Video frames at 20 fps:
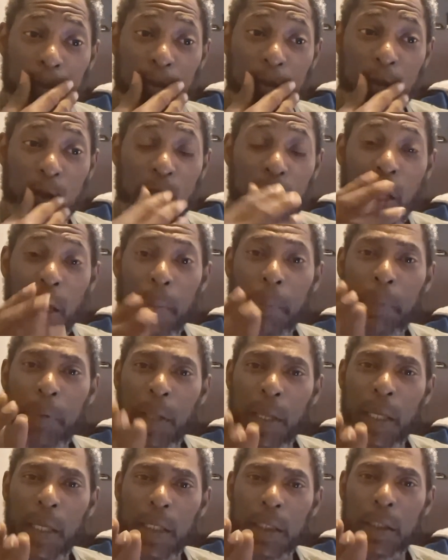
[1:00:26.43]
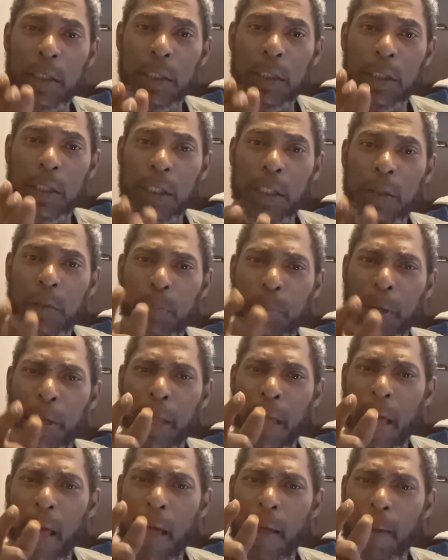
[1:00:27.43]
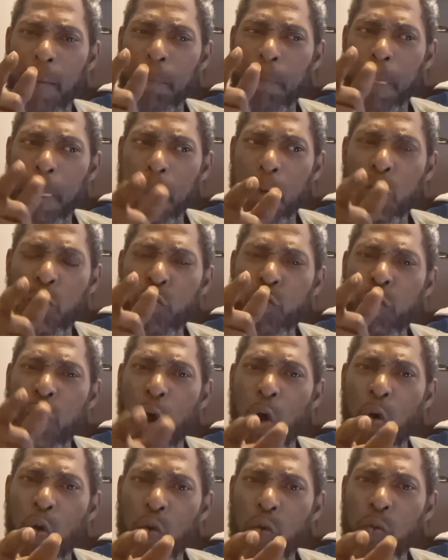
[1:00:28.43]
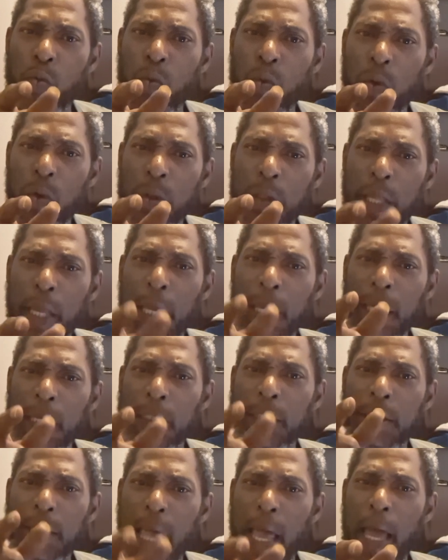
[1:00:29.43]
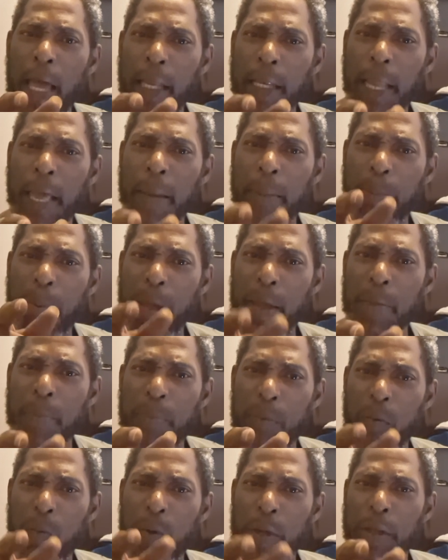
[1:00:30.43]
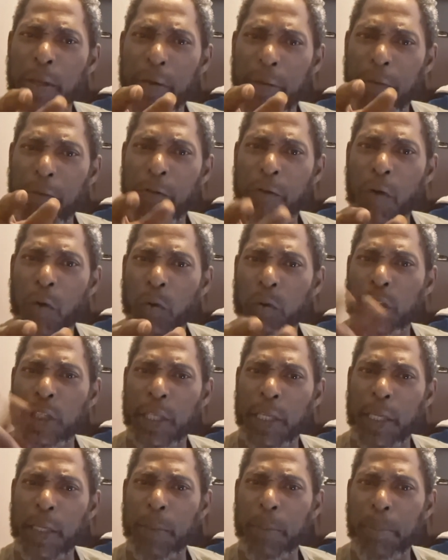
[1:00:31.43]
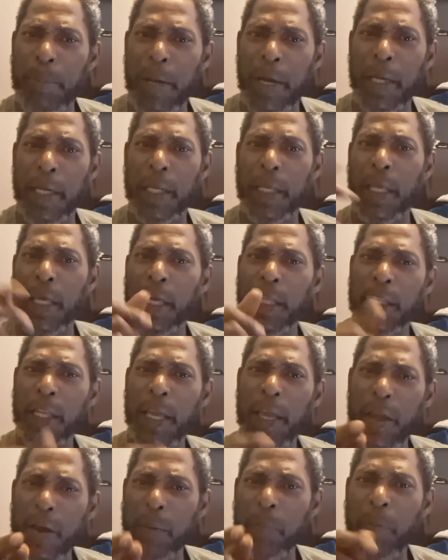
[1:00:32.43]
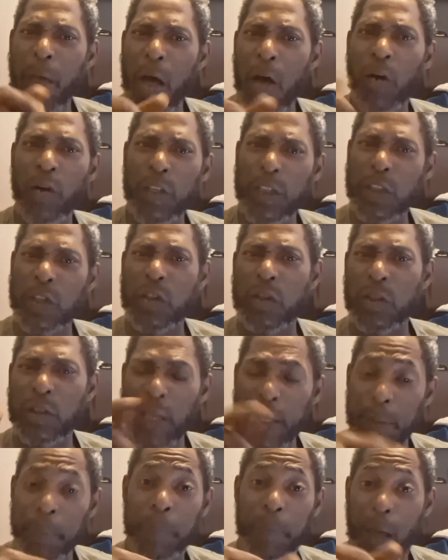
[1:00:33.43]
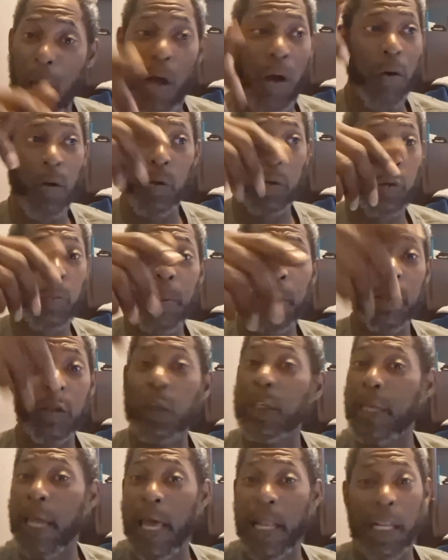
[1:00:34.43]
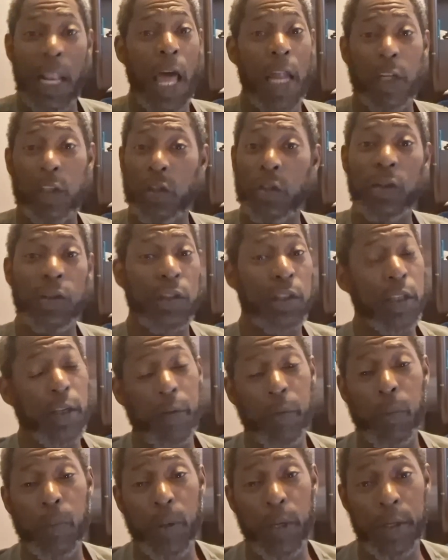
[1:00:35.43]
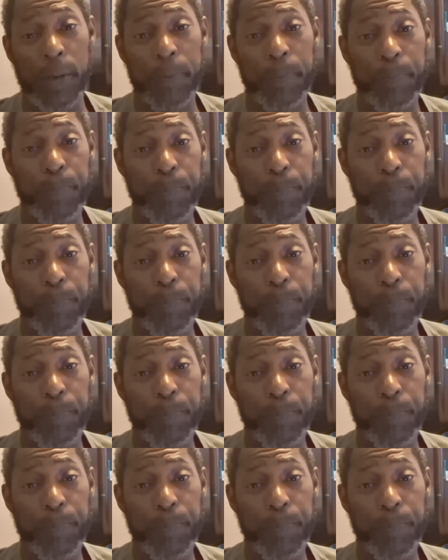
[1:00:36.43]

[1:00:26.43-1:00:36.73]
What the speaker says: Some things she teach, but you know that he signed that paper with them folk to get money to help all these, especially he got a lot of churches everywhere.